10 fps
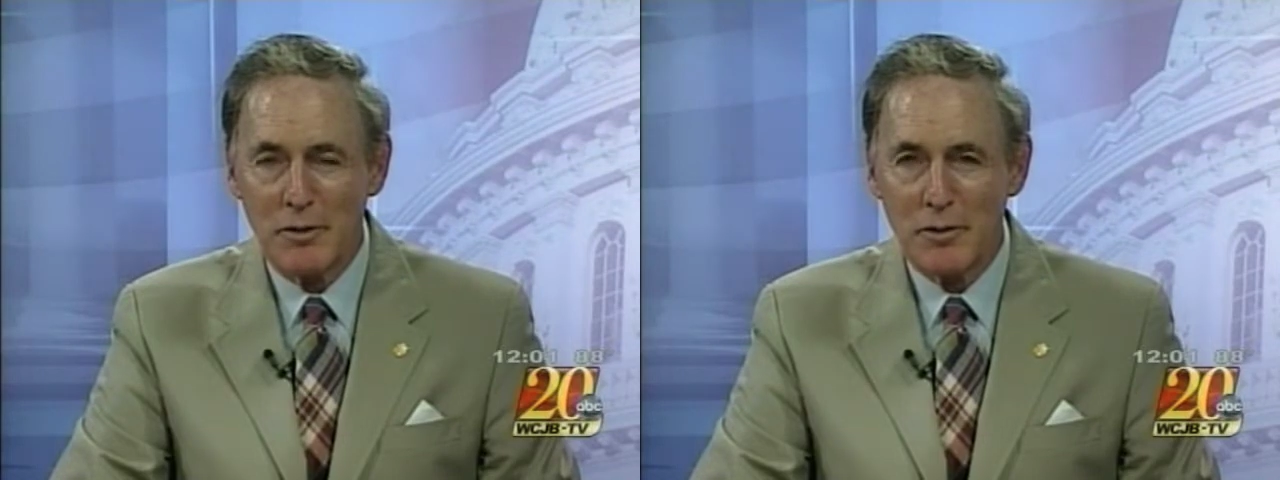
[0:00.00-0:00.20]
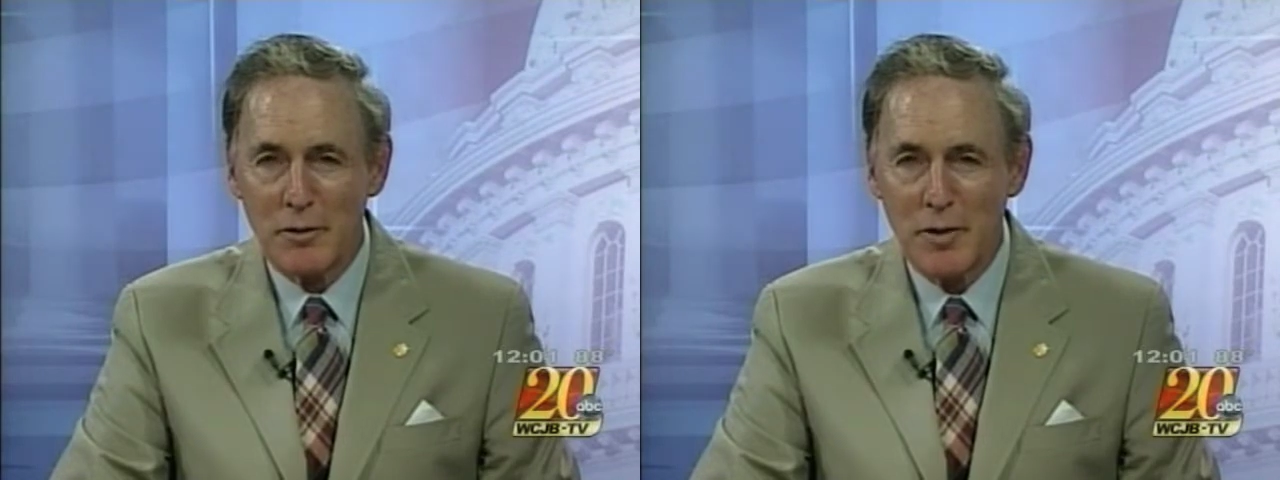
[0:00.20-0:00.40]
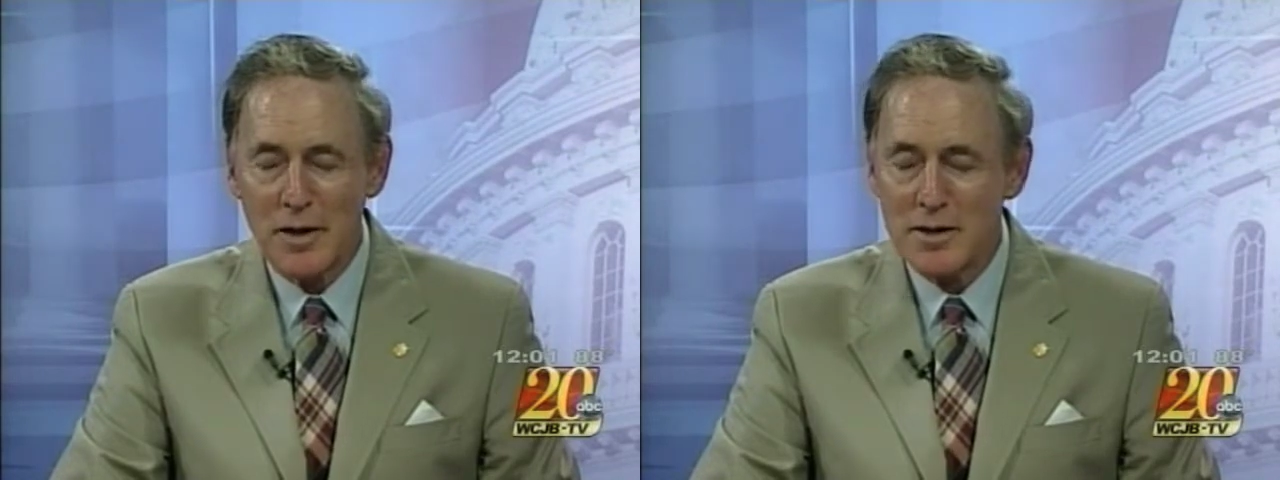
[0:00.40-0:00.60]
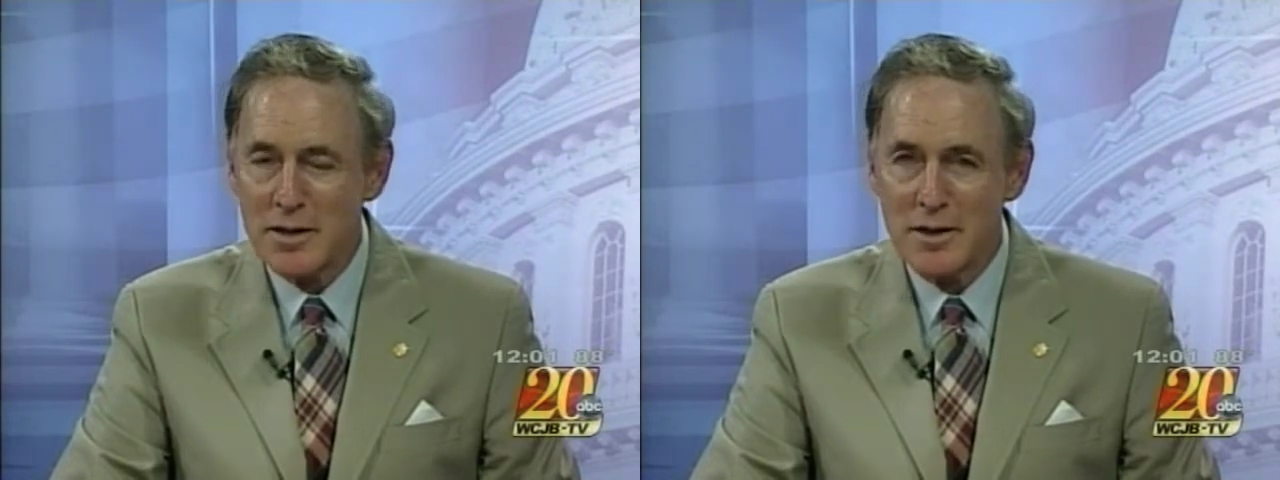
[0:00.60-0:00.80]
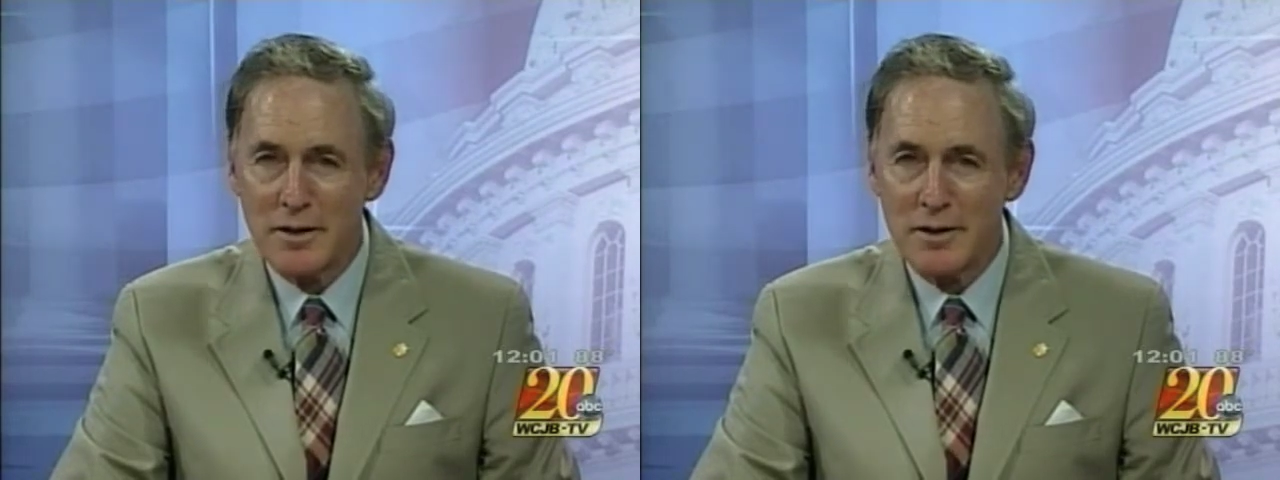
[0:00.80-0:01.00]
for defense,
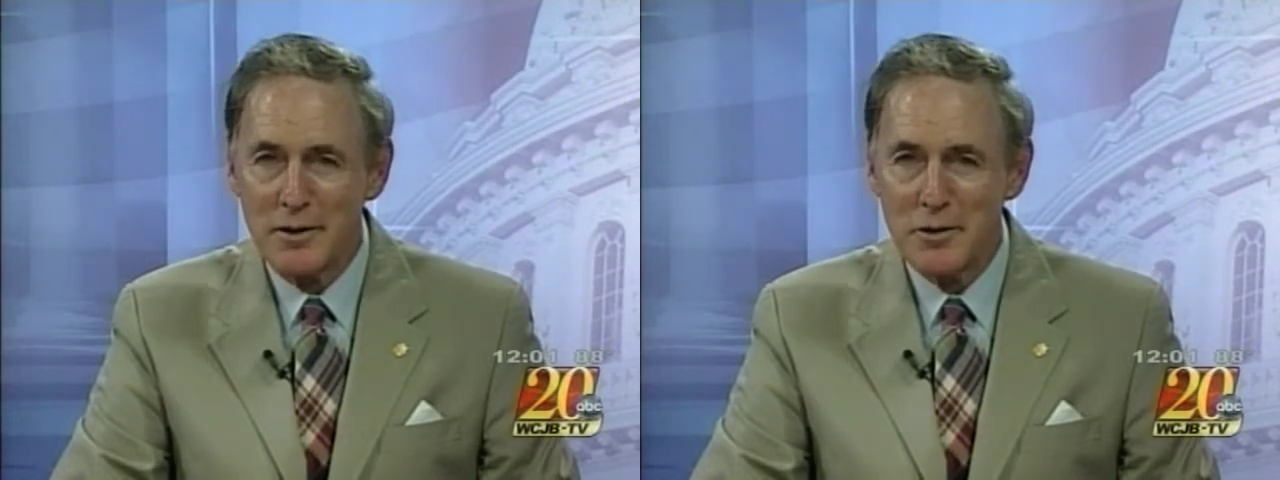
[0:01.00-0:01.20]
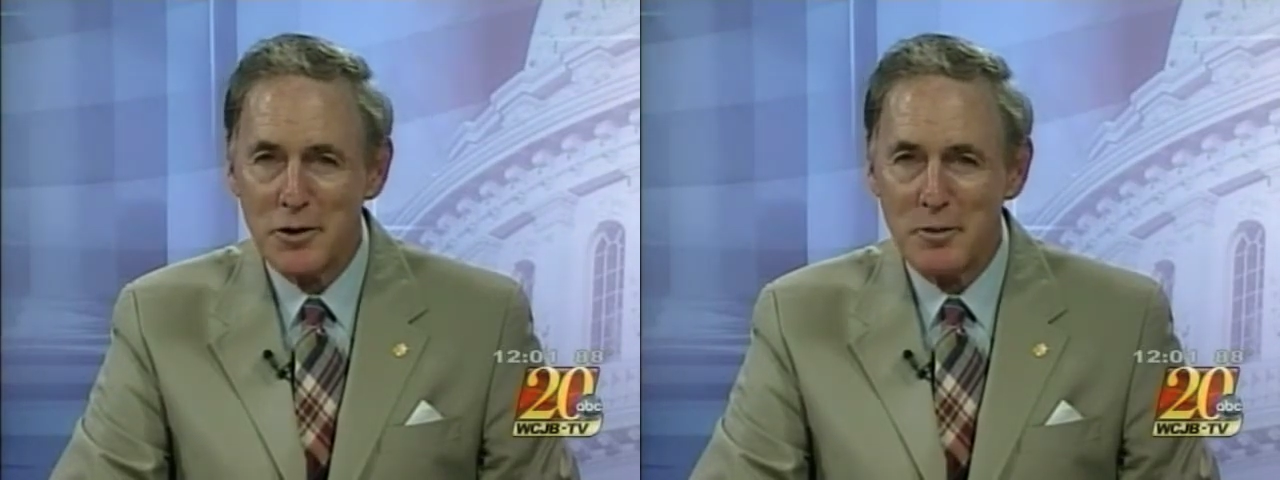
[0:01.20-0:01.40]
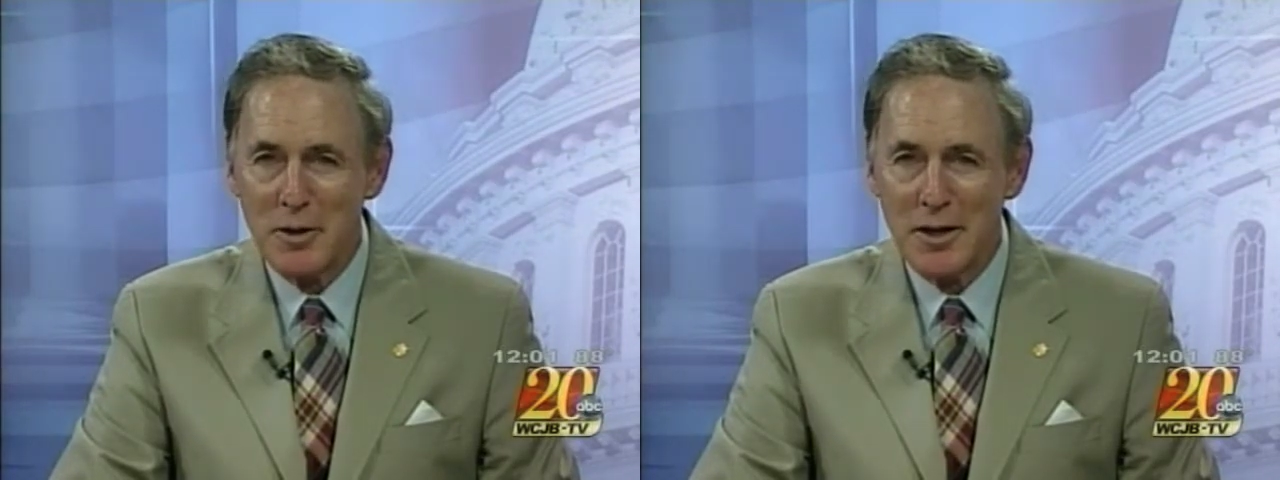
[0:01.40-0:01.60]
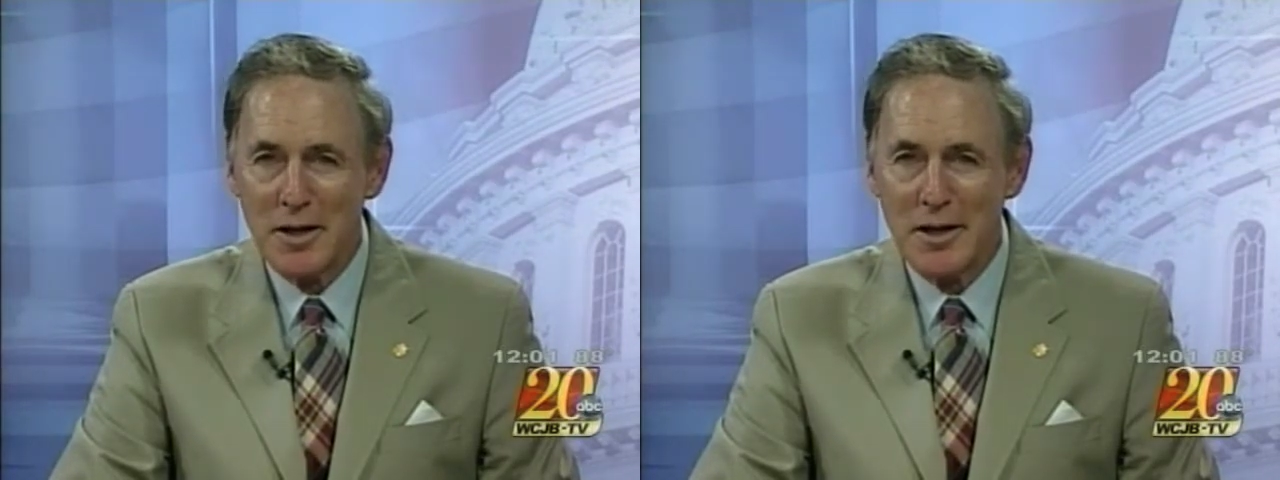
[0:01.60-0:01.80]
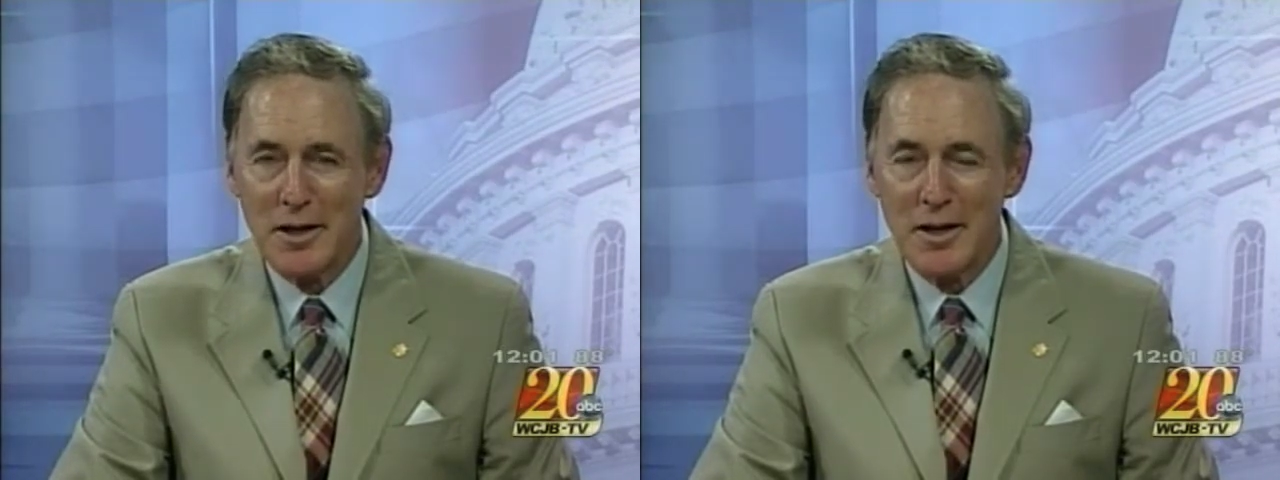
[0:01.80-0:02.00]
then you shouldn't
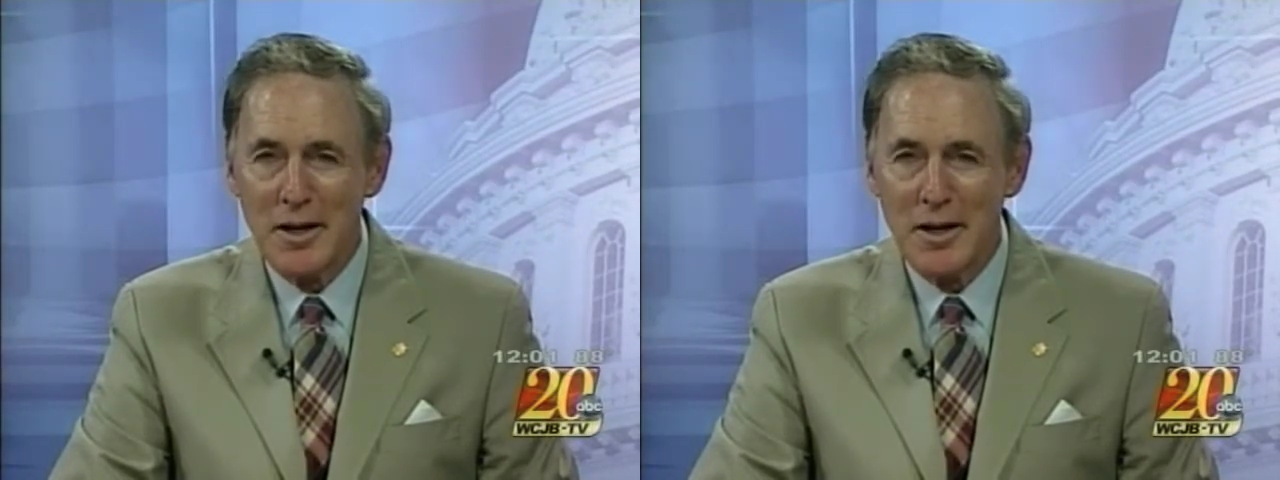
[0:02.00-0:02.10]
be uh,